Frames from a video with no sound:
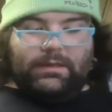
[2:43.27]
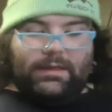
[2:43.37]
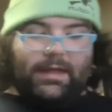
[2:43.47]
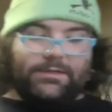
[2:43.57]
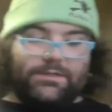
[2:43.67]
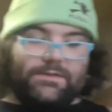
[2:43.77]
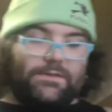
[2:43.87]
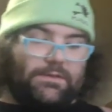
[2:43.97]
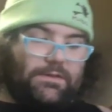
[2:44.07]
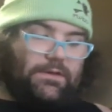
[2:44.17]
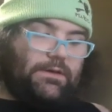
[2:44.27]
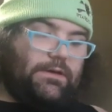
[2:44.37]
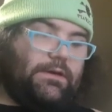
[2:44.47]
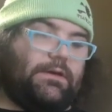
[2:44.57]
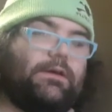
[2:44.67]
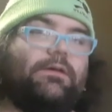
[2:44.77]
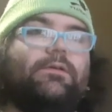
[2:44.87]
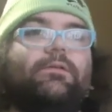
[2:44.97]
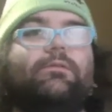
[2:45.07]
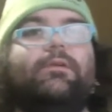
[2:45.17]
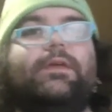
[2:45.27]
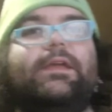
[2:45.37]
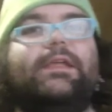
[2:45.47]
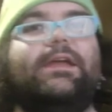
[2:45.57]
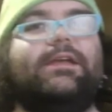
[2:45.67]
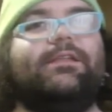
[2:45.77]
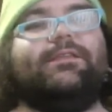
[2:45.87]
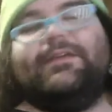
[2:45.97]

I just really needed to